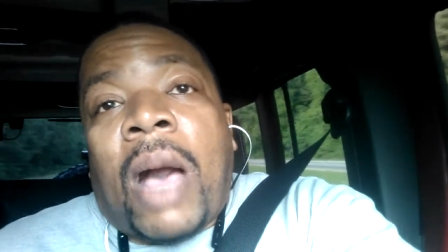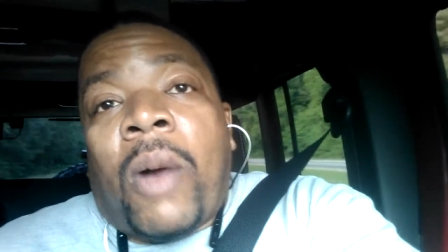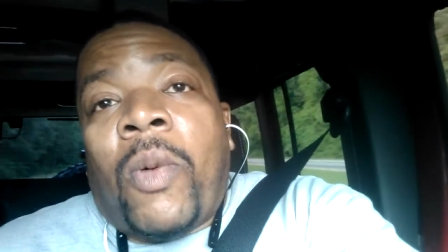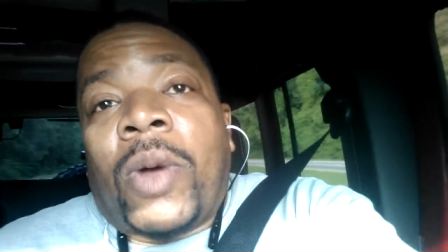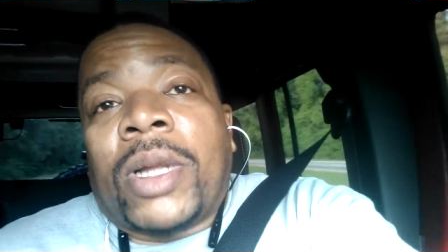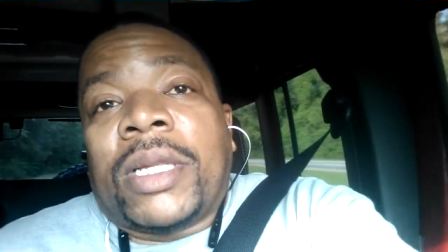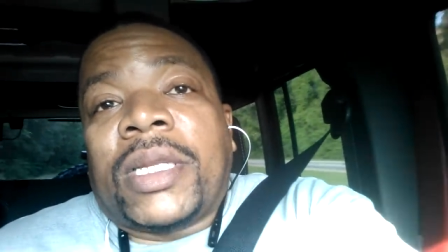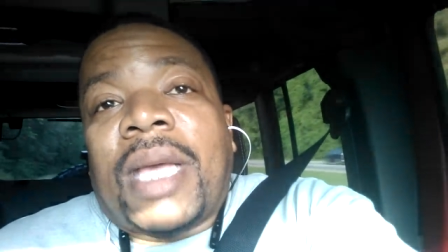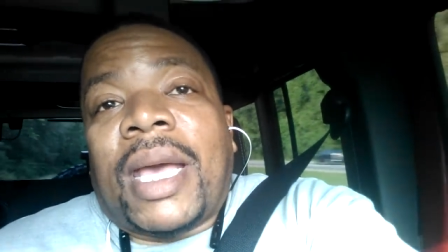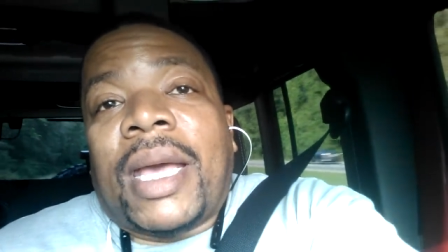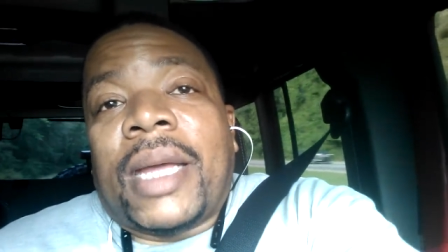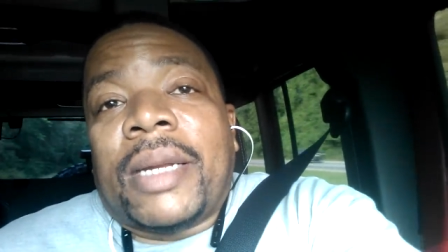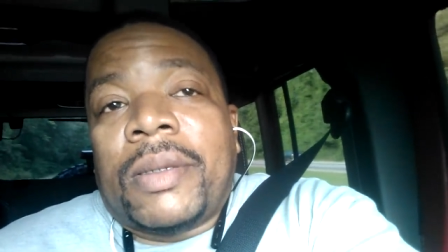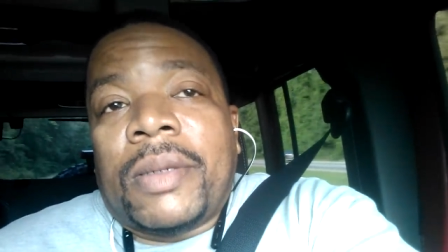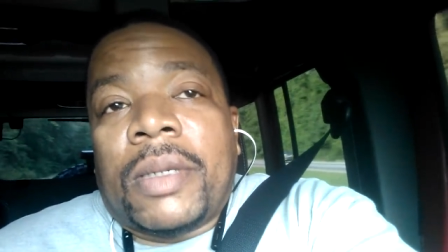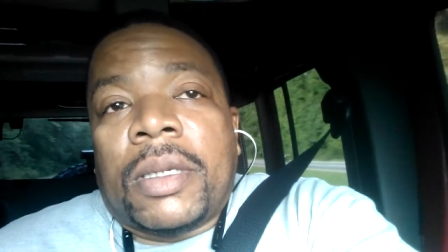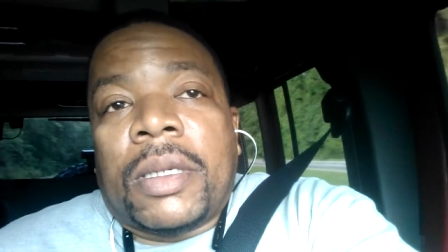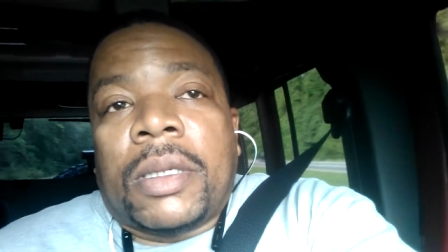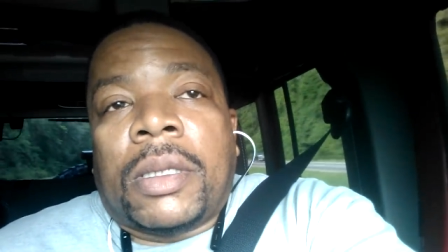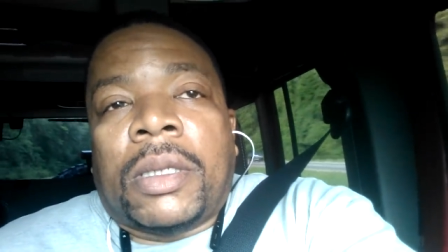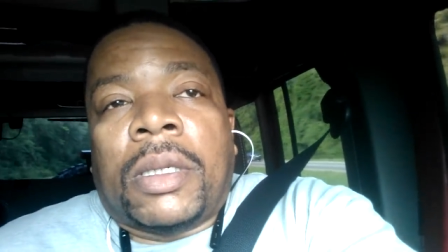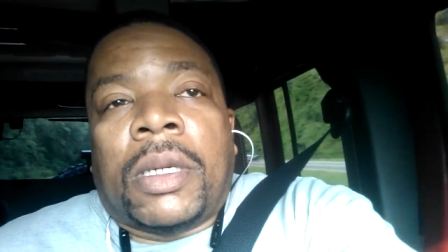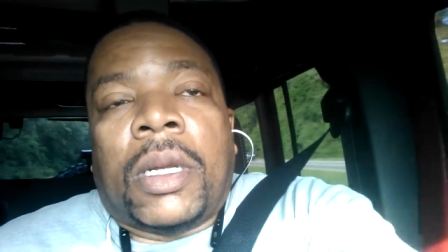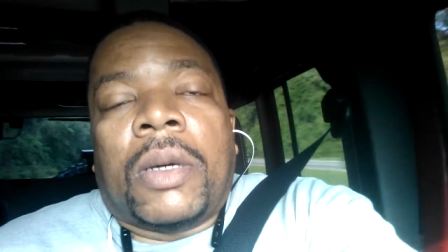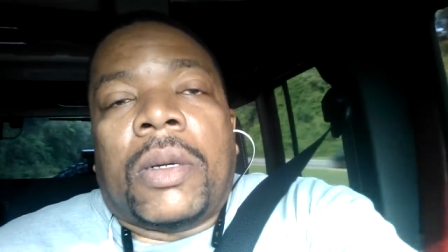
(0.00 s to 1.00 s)
I want that,
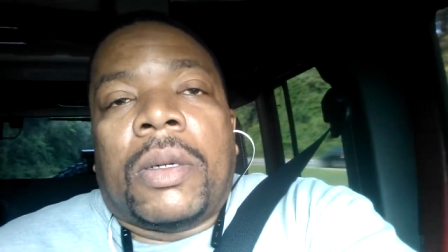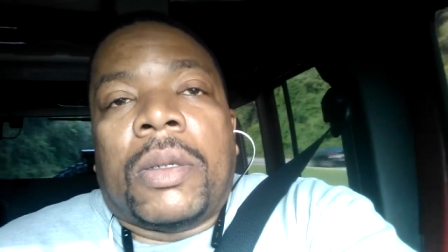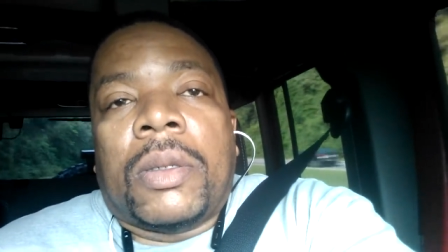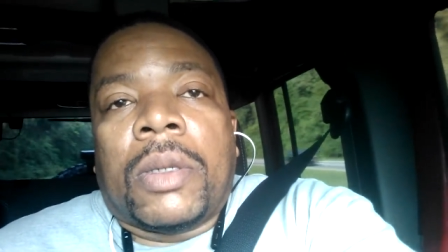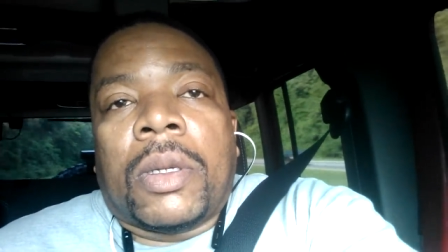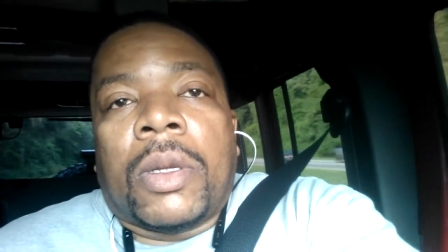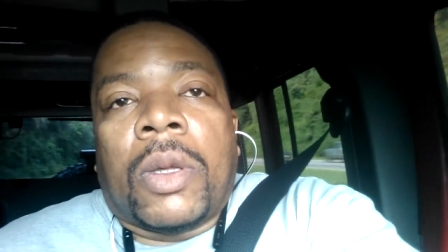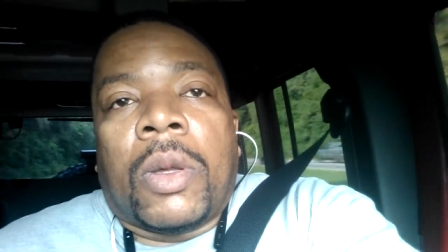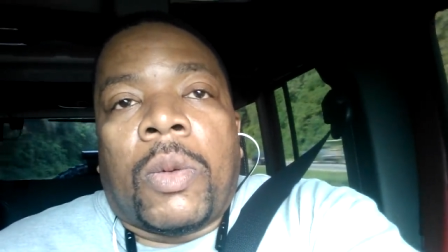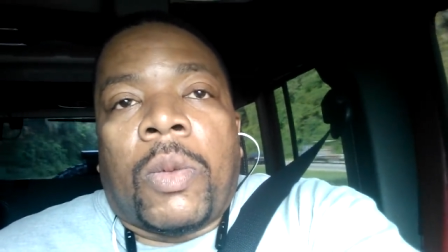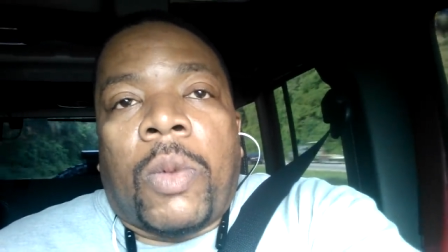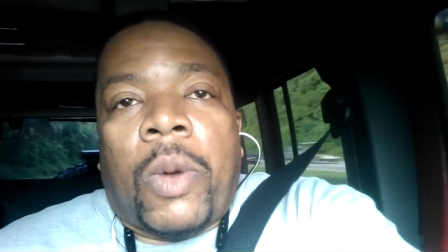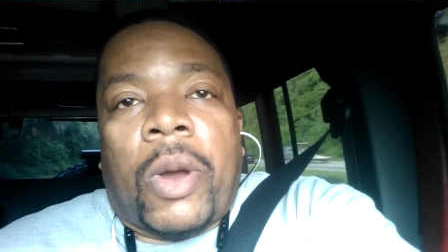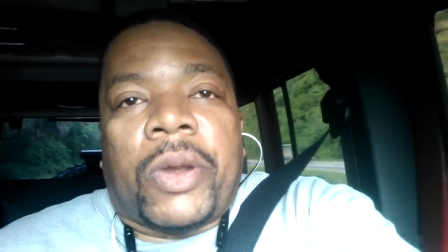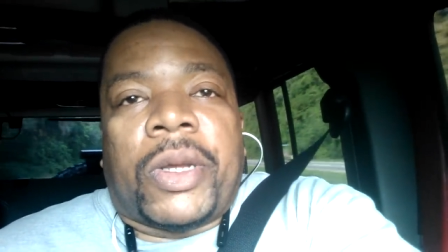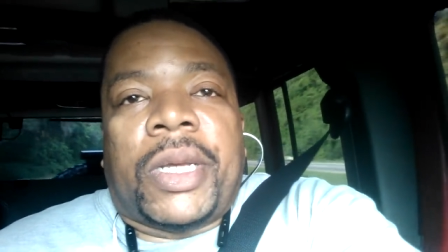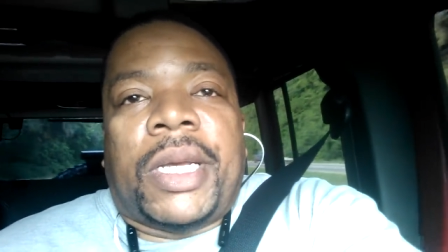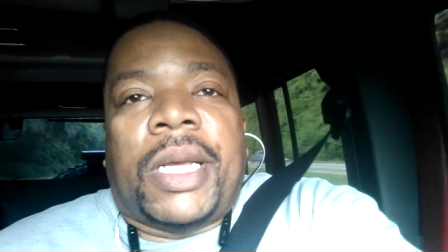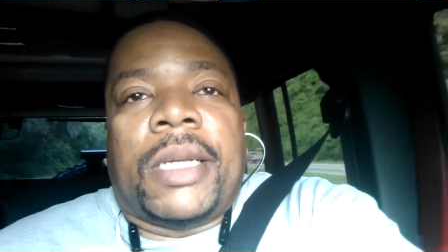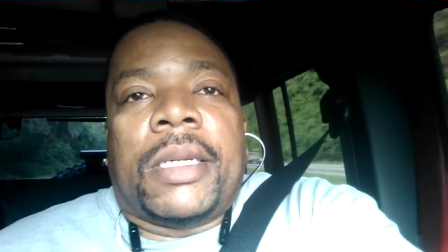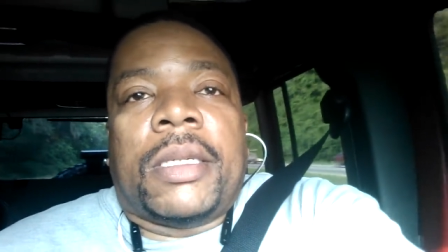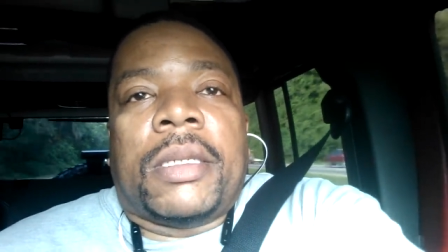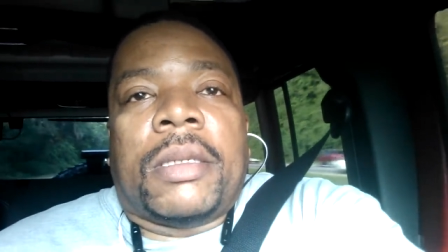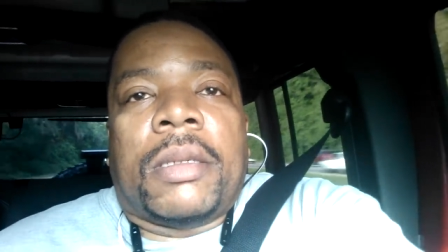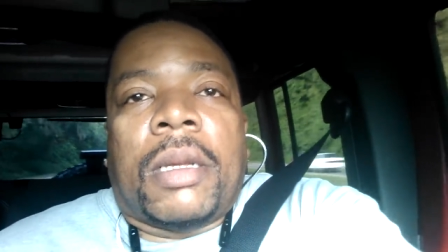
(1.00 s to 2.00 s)
you know,
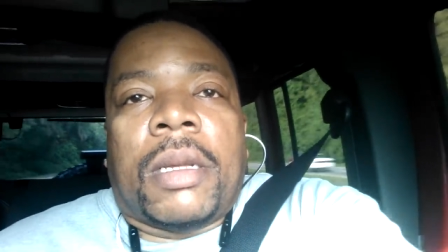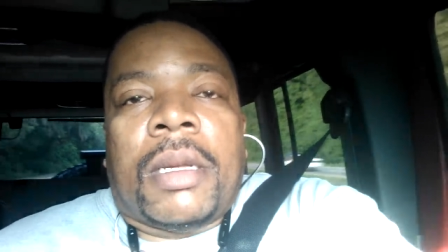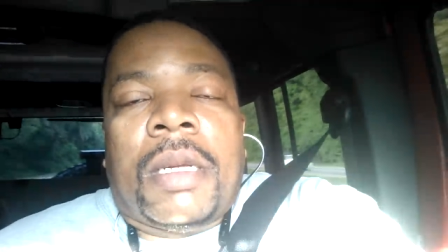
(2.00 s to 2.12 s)
working